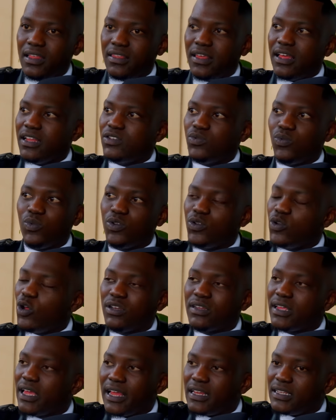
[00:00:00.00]
that will
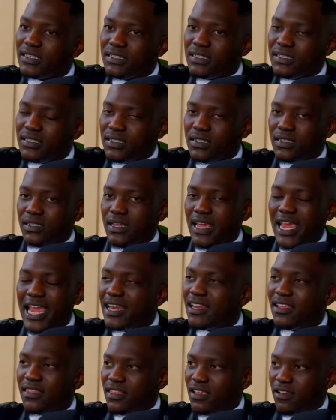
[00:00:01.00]
not get
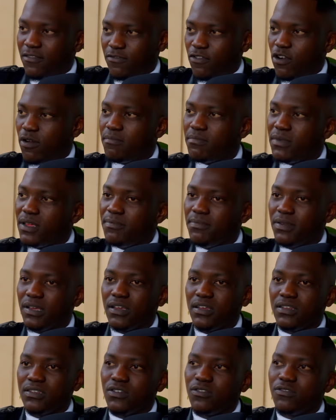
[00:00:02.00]
anything from me
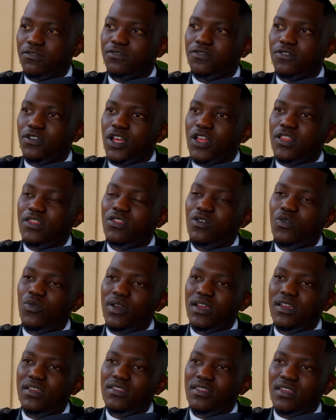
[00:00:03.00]
because of the
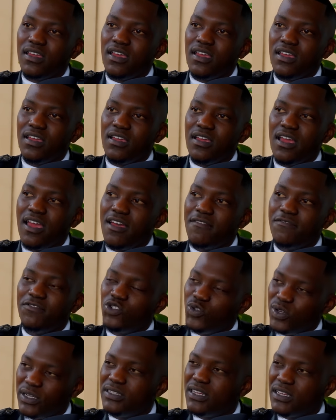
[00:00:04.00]
way they have
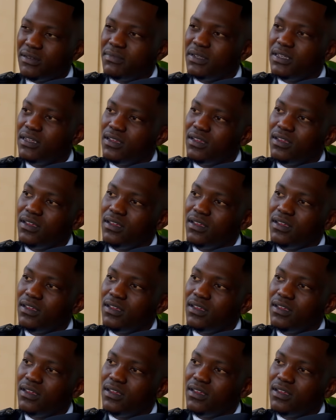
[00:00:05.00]
treated me